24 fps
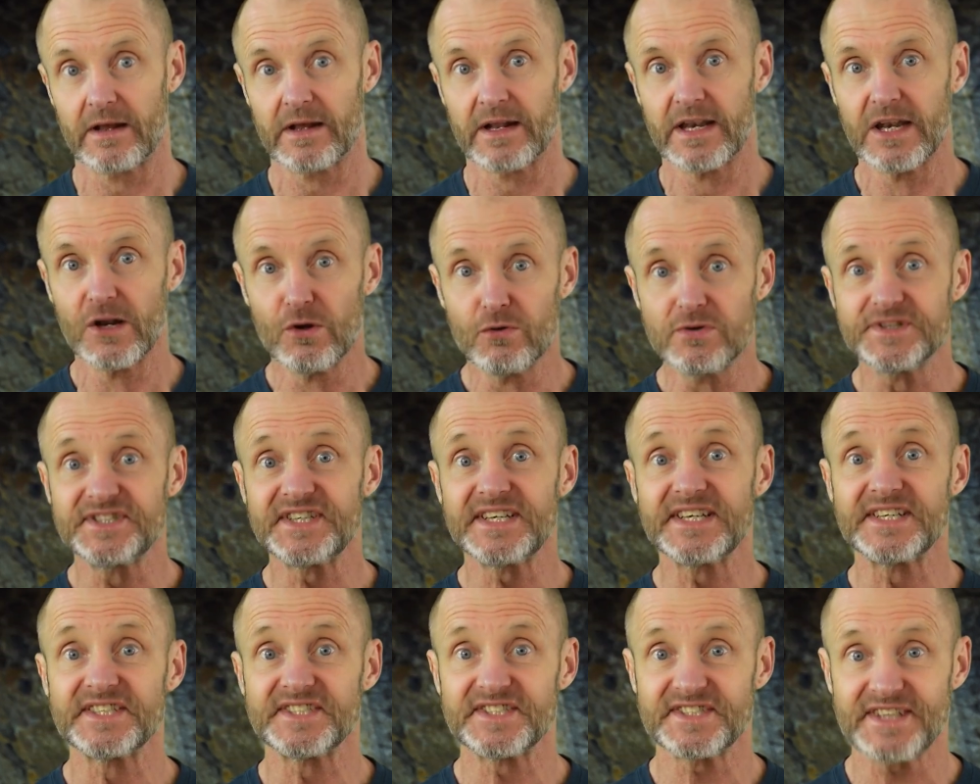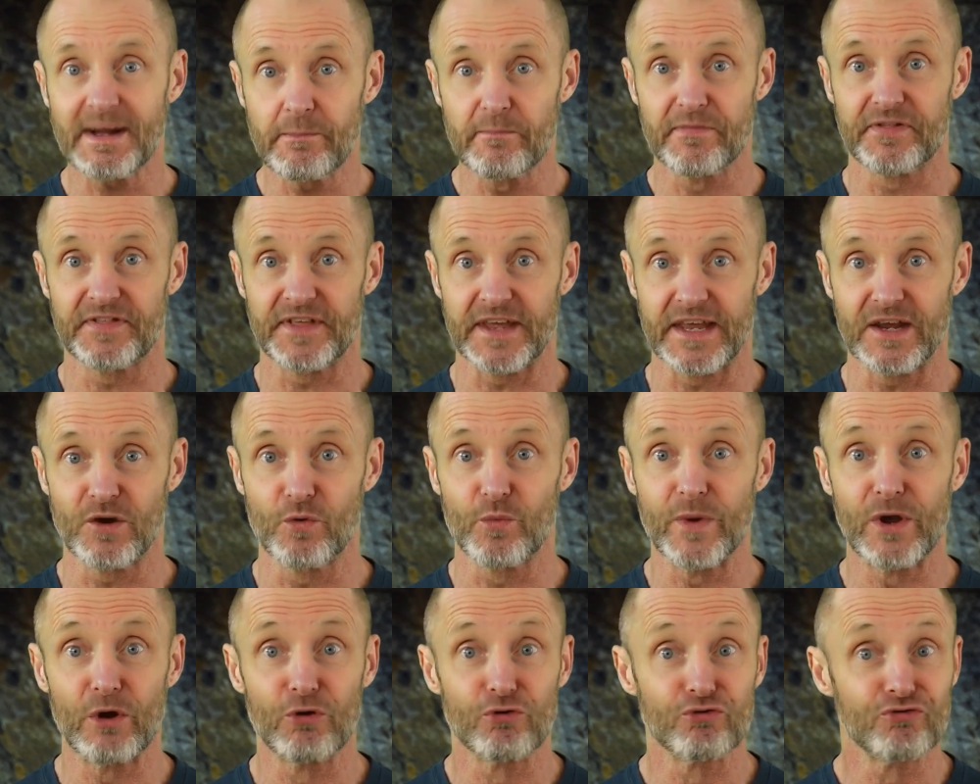Losing something
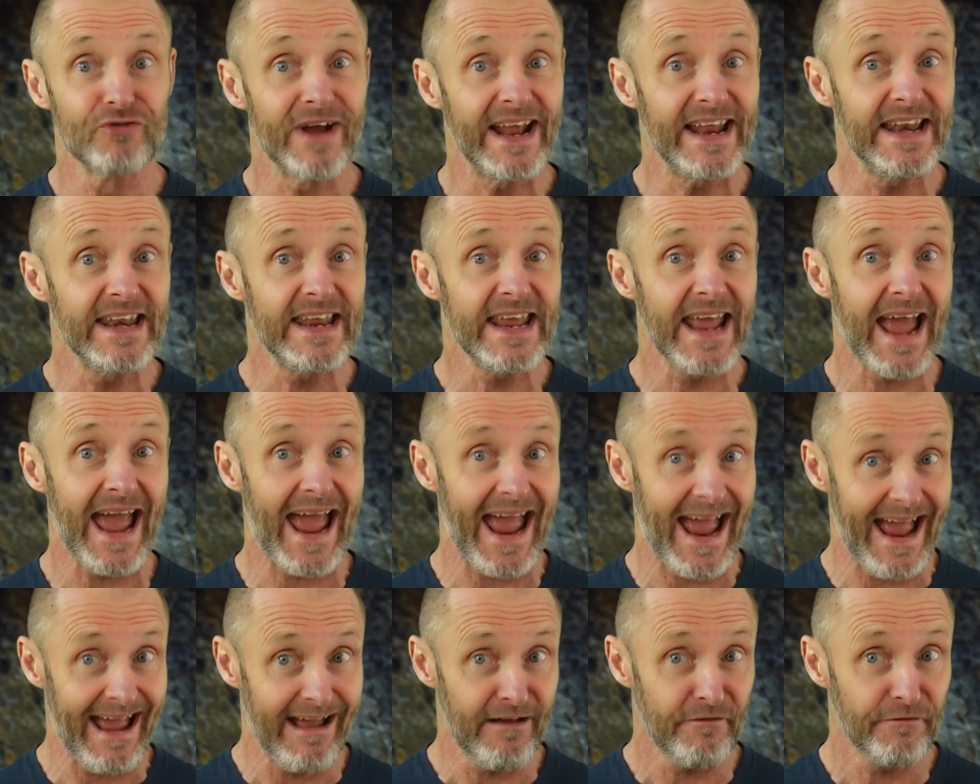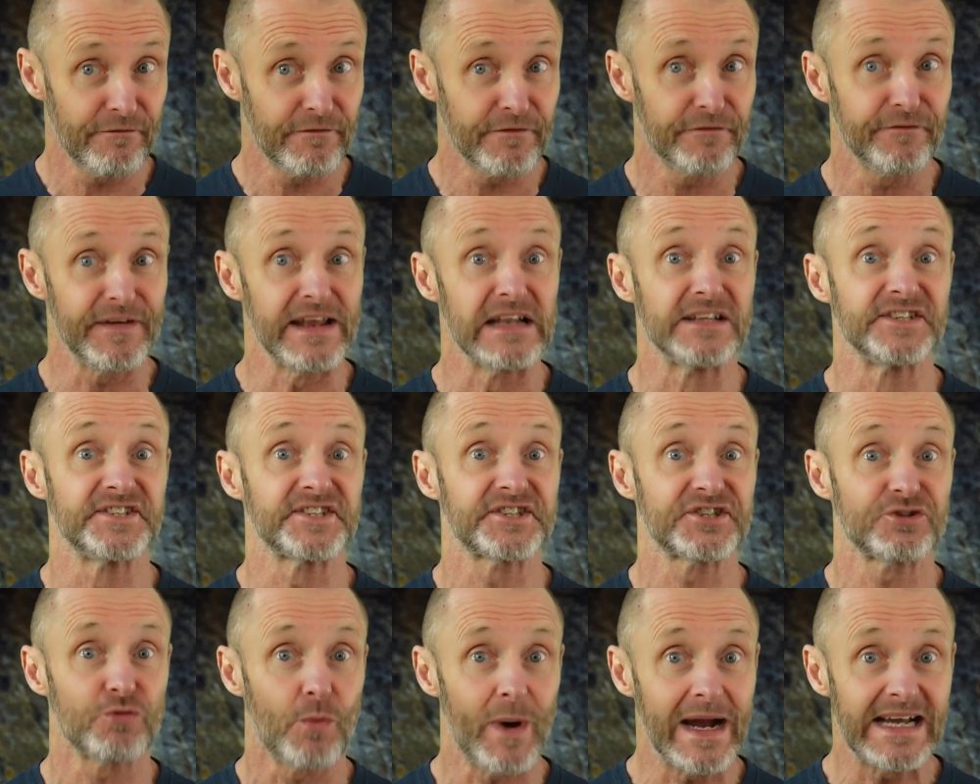we already have feels
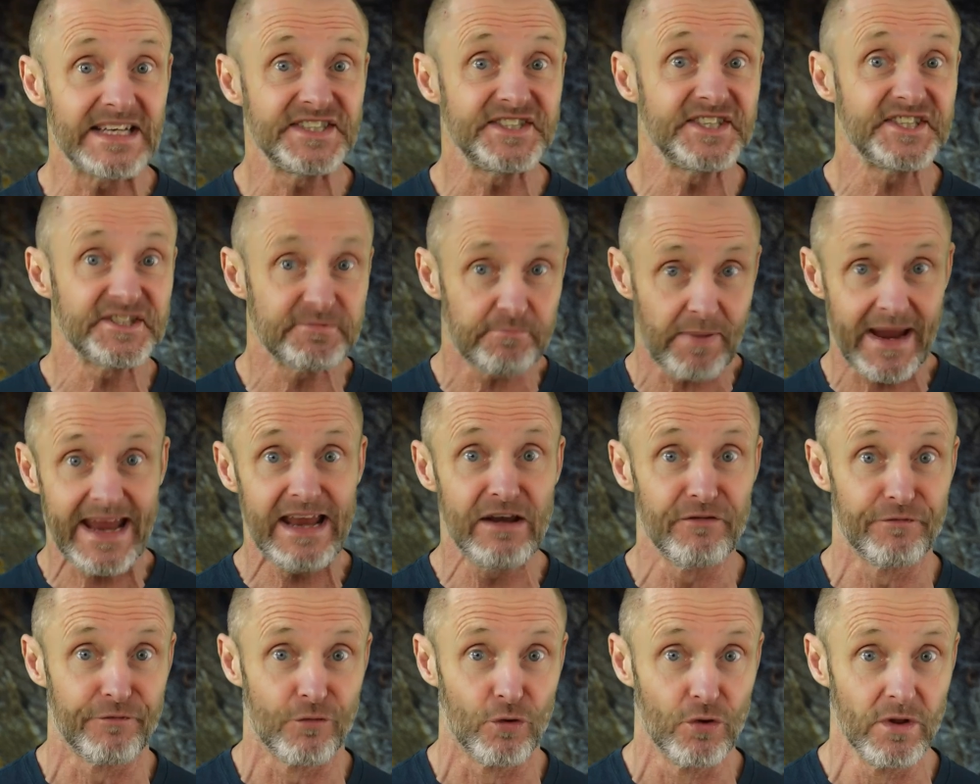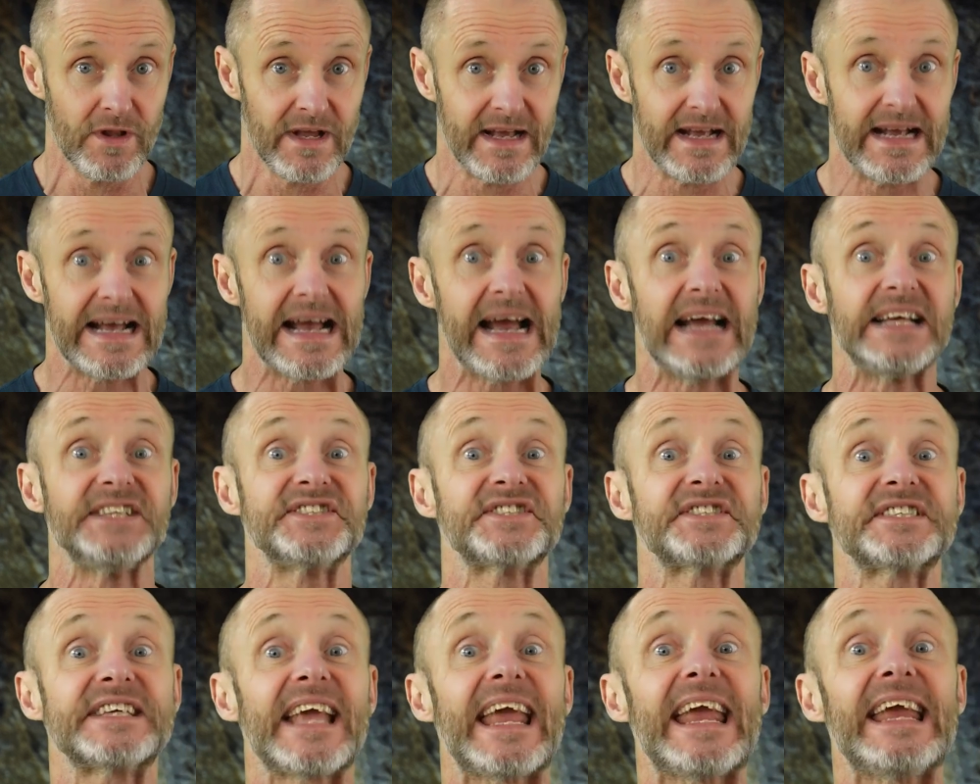twice as painful
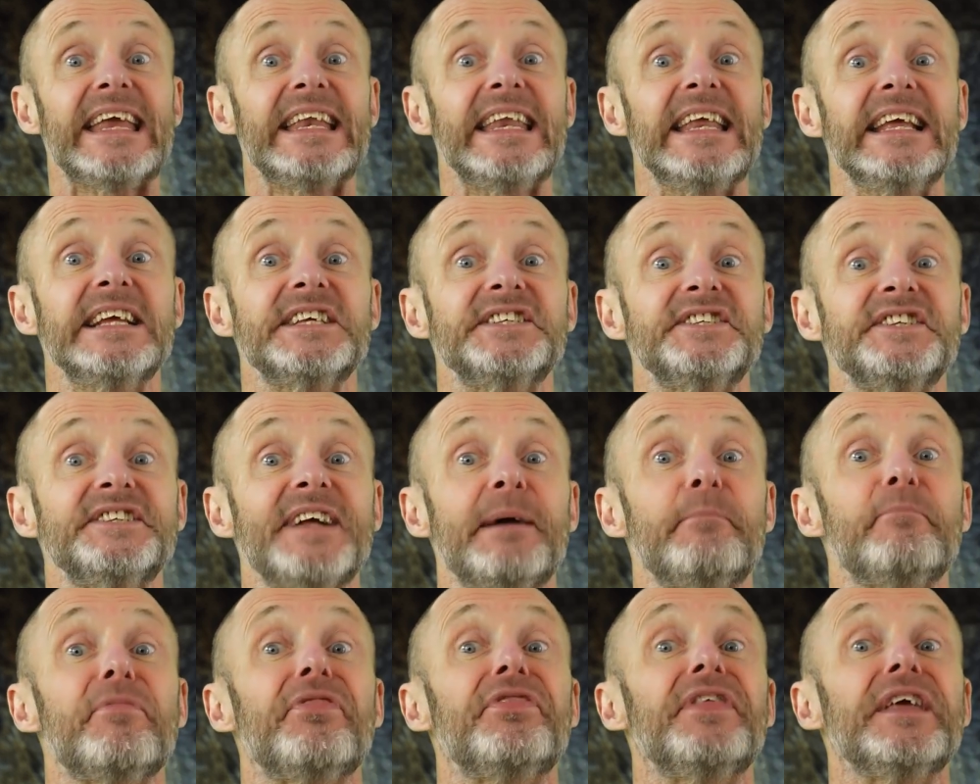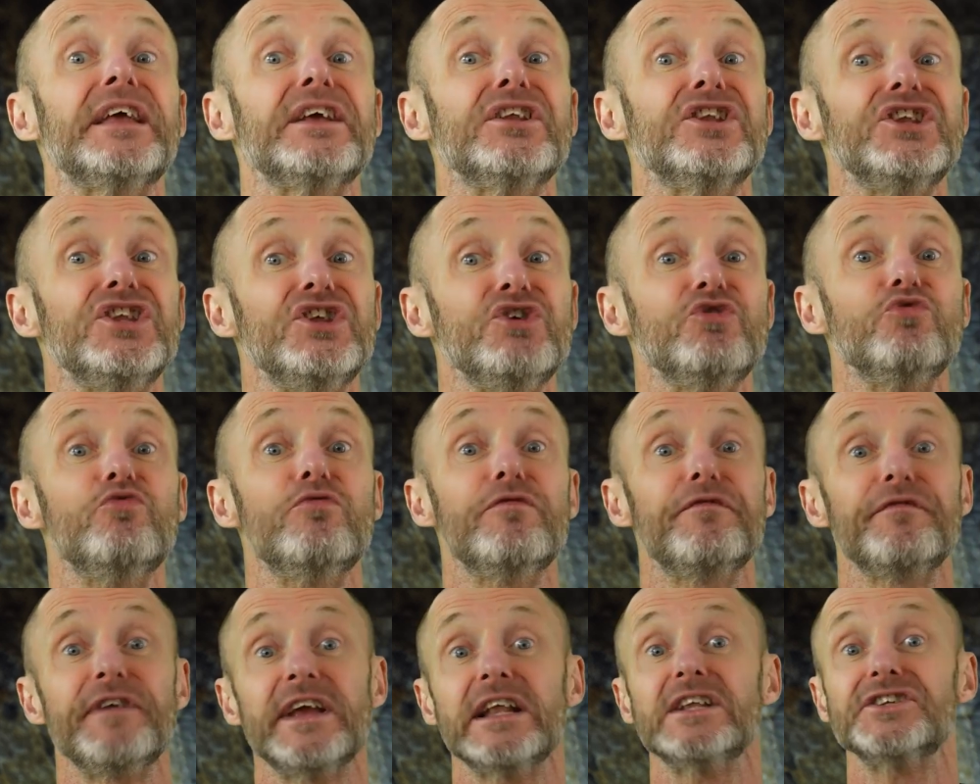as gaining something new
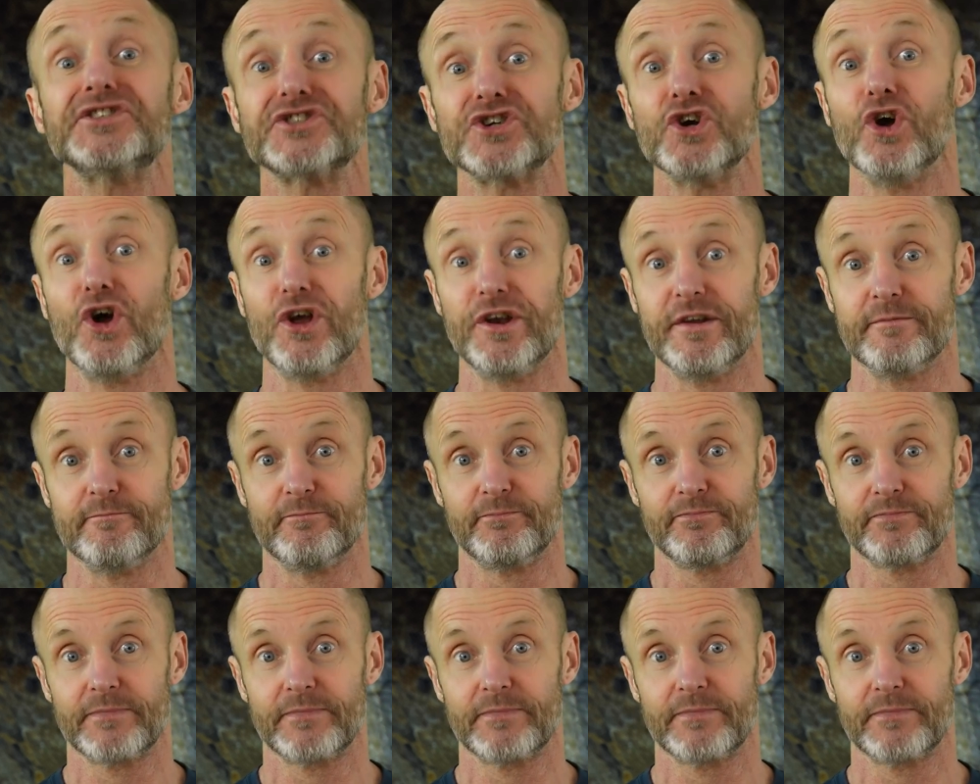feels good.